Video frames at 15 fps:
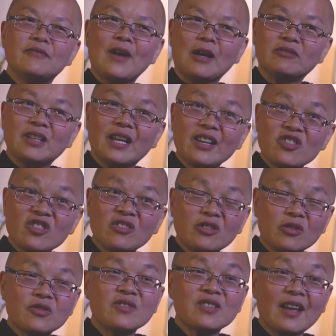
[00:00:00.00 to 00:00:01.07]
foundation
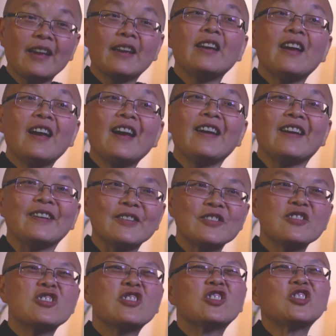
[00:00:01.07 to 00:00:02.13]
to say, hey,
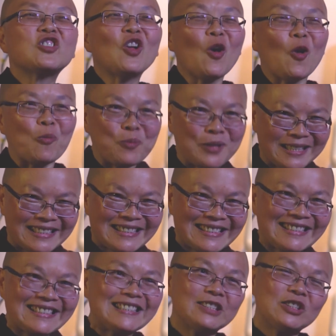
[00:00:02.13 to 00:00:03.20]
stop,
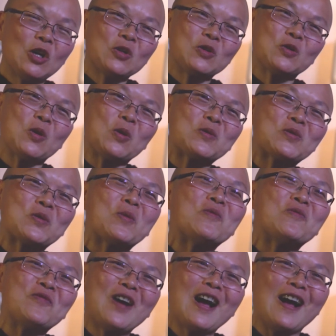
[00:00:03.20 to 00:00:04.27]
not go so
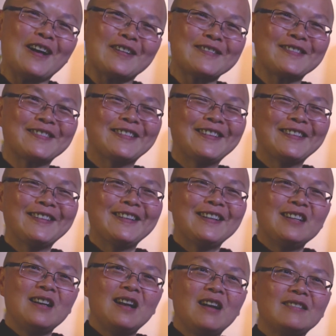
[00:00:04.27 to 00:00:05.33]
fast.
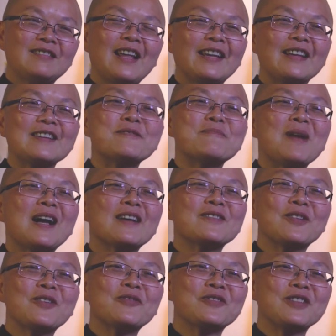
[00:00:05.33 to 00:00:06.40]
That is
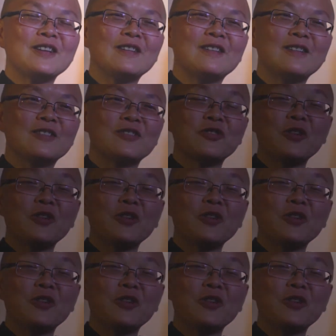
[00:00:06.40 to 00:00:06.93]
part of the